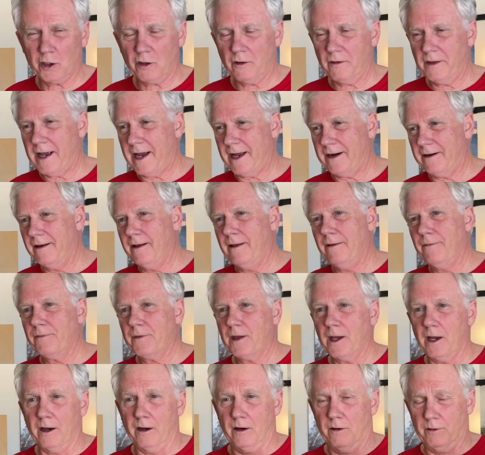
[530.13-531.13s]
that
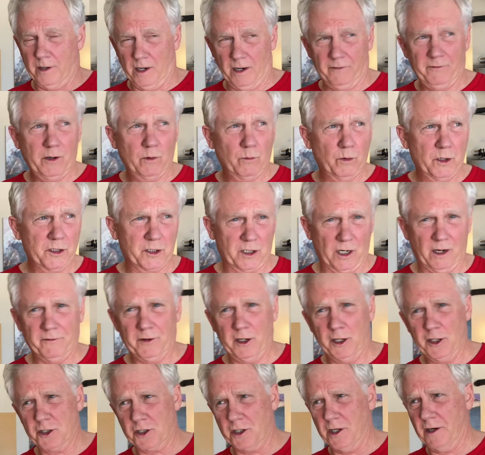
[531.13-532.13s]
everyone's oven
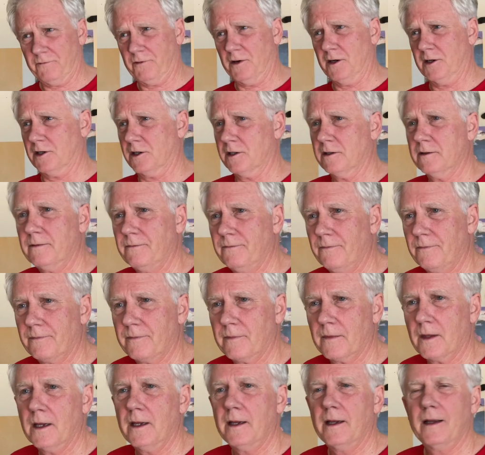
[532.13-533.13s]
is different.
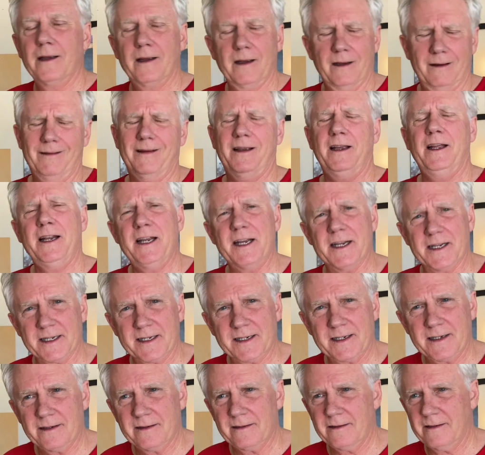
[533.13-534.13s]
It
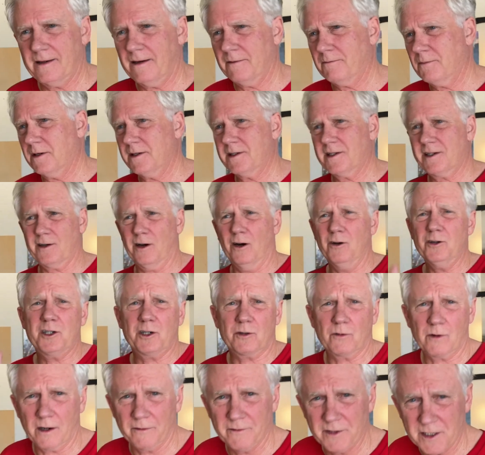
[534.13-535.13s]
is. Everybody's toaster
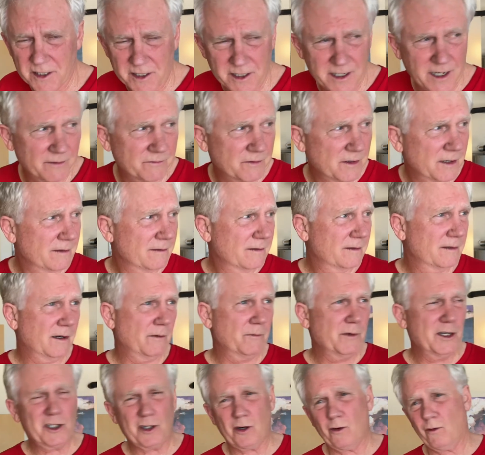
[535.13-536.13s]
oven's different.
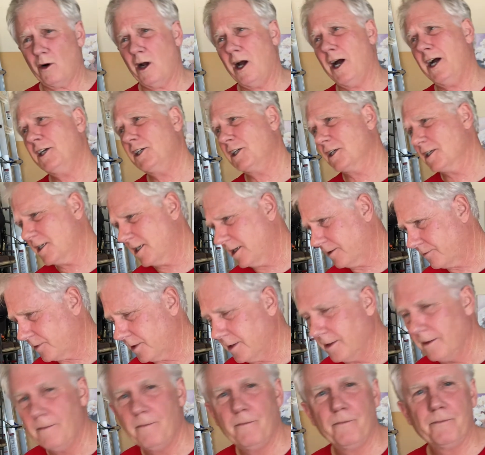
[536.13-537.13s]
Everybody's garage is different.
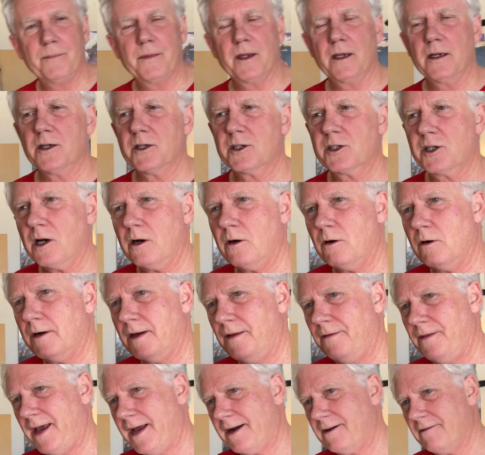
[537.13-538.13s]
So in
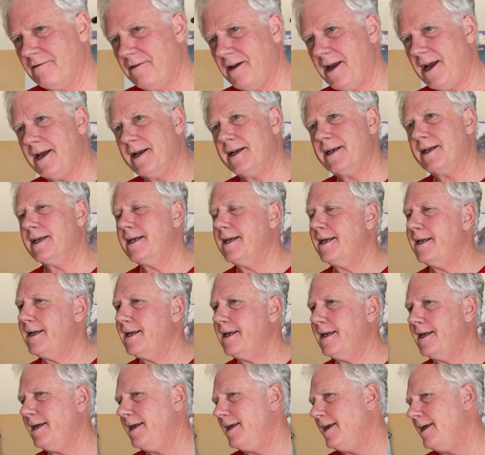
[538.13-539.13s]
that event,
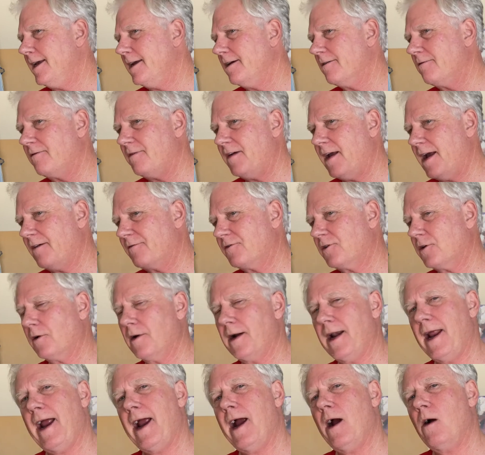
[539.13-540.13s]
if after an
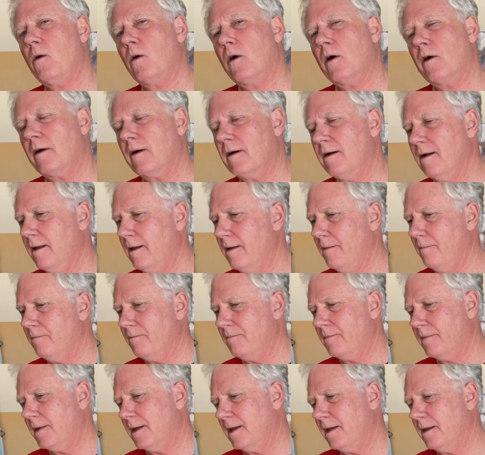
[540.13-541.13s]
hour
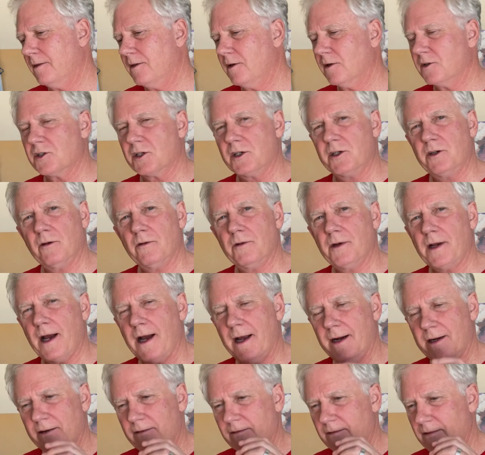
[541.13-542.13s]
they're still
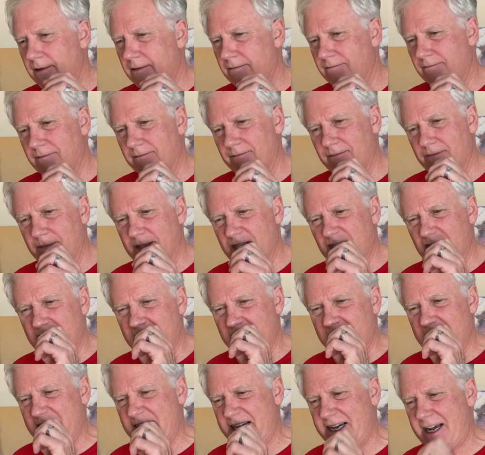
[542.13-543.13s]
not
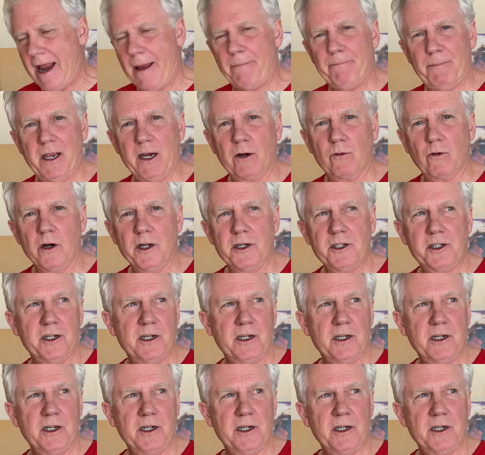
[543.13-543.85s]
snappy crunchy